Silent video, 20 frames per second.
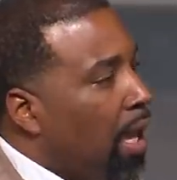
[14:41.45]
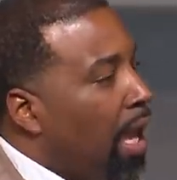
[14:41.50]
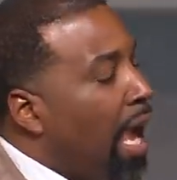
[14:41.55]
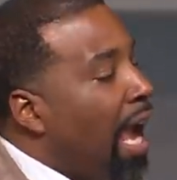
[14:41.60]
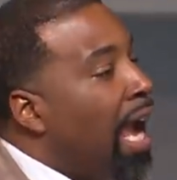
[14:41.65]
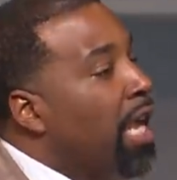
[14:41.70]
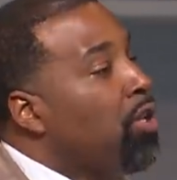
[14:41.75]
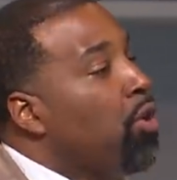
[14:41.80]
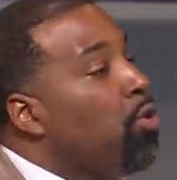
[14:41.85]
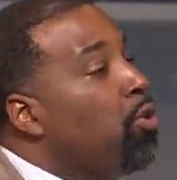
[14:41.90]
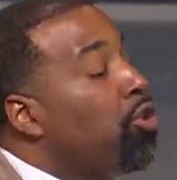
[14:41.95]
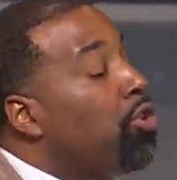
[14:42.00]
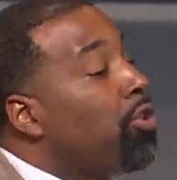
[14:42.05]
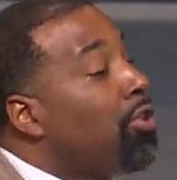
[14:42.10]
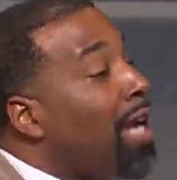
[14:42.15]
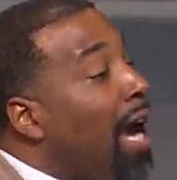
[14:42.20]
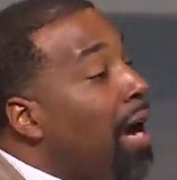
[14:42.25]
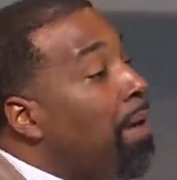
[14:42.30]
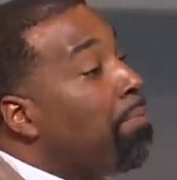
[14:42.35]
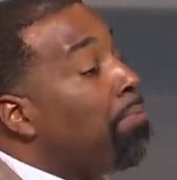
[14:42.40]
and you
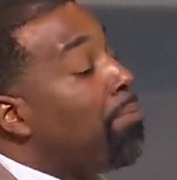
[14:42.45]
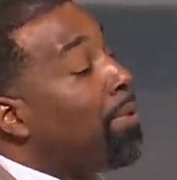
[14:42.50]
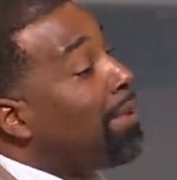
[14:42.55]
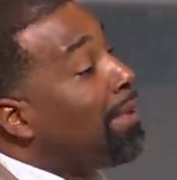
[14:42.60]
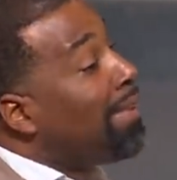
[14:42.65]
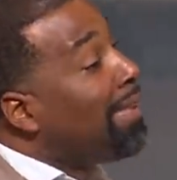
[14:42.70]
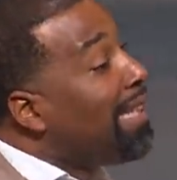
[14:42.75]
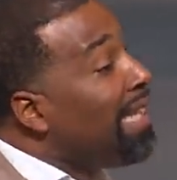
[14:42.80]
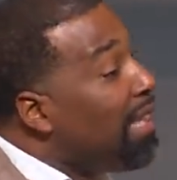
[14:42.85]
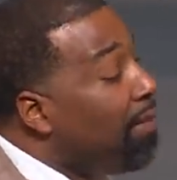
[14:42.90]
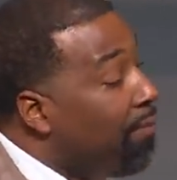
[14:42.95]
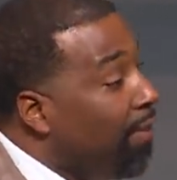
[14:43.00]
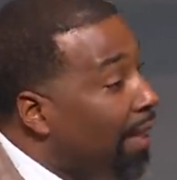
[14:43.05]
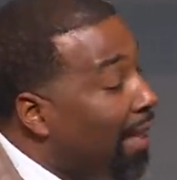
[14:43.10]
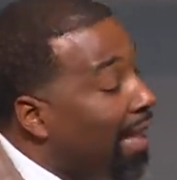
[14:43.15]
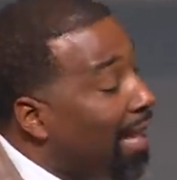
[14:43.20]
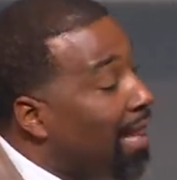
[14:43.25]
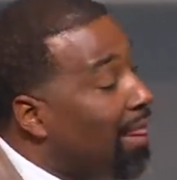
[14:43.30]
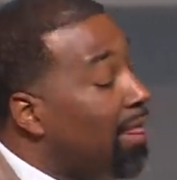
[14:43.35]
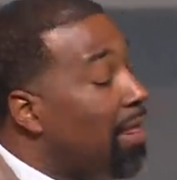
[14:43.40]
stop
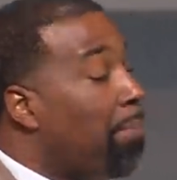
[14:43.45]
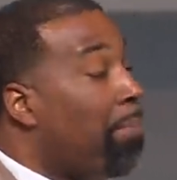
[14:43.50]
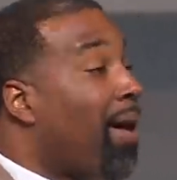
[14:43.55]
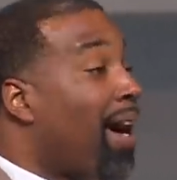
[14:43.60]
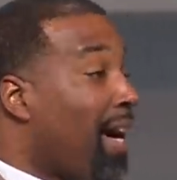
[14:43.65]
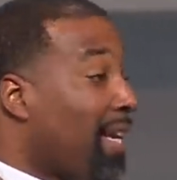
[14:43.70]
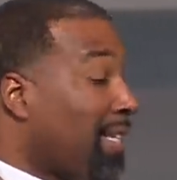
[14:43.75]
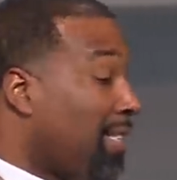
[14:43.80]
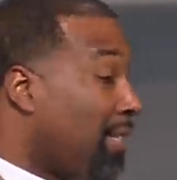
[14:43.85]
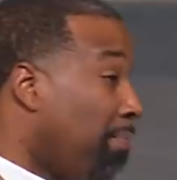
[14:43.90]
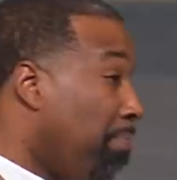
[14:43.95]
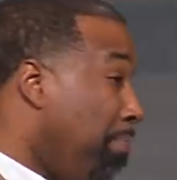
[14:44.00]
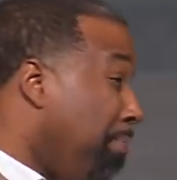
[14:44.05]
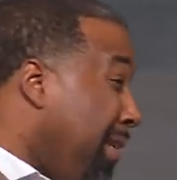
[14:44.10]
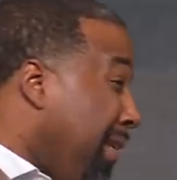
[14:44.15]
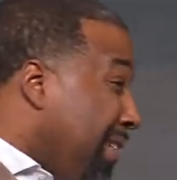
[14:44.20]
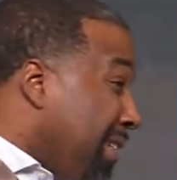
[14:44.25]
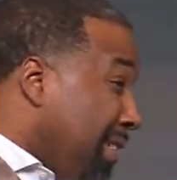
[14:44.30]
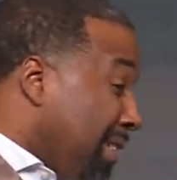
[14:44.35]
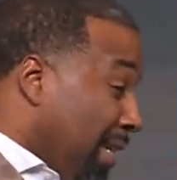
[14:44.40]
believing in the
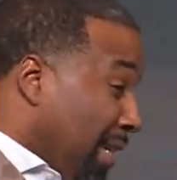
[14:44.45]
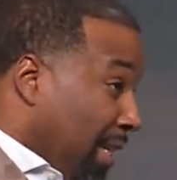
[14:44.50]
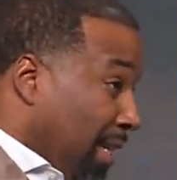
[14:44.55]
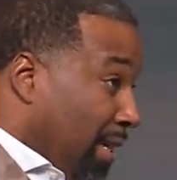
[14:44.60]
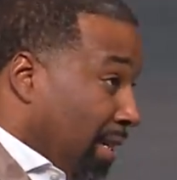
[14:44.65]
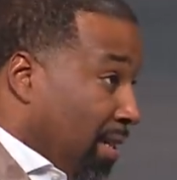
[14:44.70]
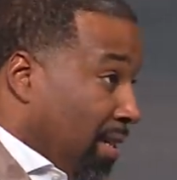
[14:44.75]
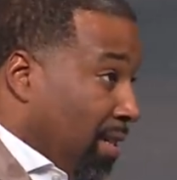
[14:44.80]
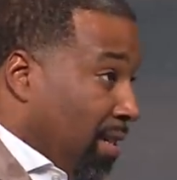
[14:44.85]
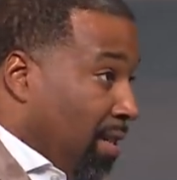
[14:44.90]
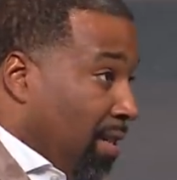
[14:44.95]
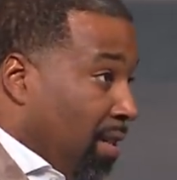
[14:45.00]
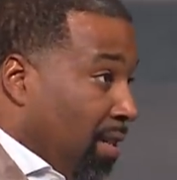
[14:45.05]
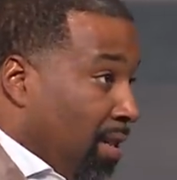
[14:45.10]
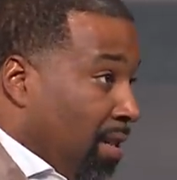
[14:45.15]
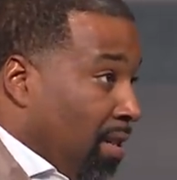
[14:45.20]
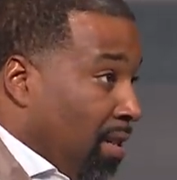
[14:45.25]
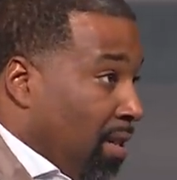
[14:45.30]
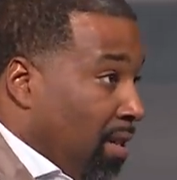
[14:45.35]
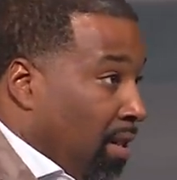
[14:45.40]
possibility
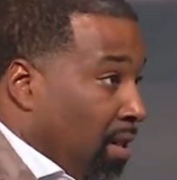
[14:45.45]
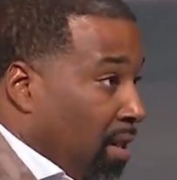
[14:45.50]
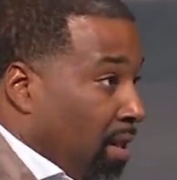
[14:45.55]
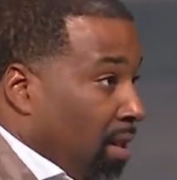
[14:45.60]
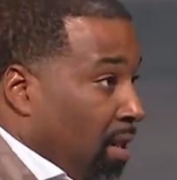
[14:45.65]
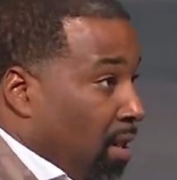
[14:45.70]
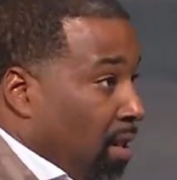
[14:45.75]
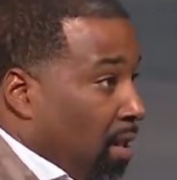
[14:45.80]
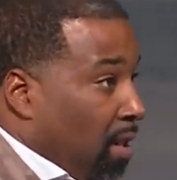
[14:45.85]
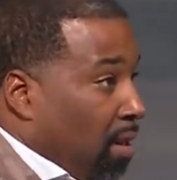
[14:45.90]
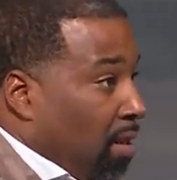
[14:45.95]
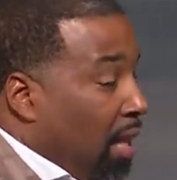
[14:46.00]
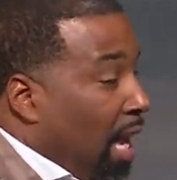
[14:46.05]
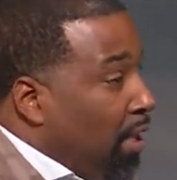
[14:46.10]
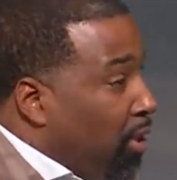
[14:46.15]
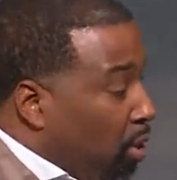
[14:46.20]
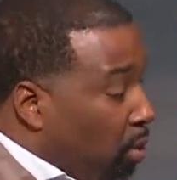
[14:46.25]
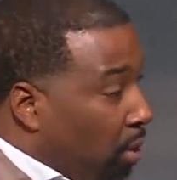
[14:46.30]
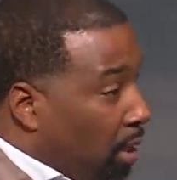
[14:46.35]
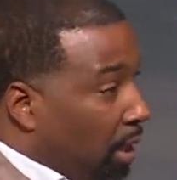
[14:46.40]

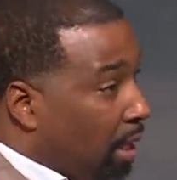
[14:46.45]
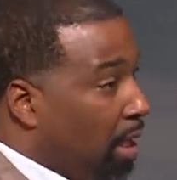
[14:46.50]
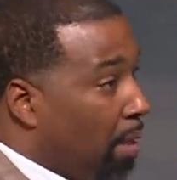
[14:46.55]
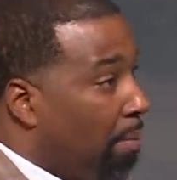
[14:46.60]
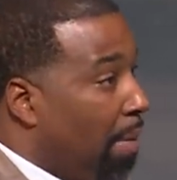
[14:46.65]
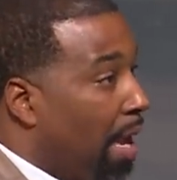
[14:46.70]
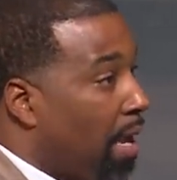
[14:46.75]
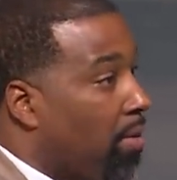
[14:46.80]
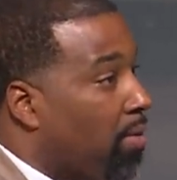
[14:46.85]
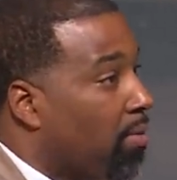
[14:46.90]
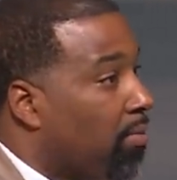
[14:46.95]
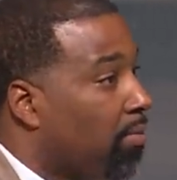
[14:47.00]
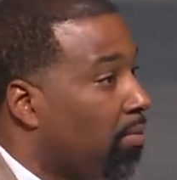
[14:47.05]
that you can come out.